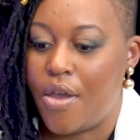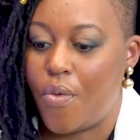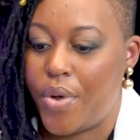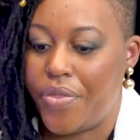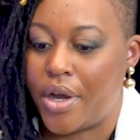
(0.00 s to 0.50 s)

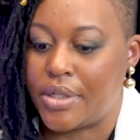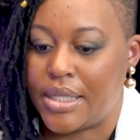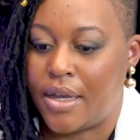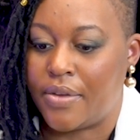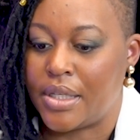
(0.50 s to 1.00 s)
with
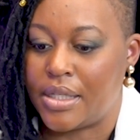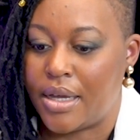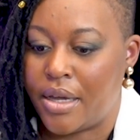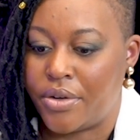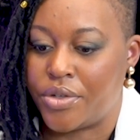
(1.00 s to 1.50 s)
ourselves and to
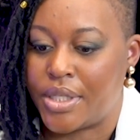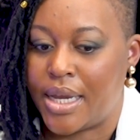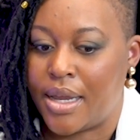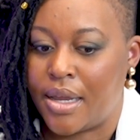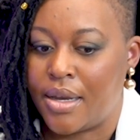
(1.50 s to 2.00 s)

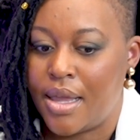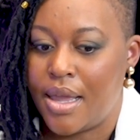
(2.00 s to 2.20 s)
understand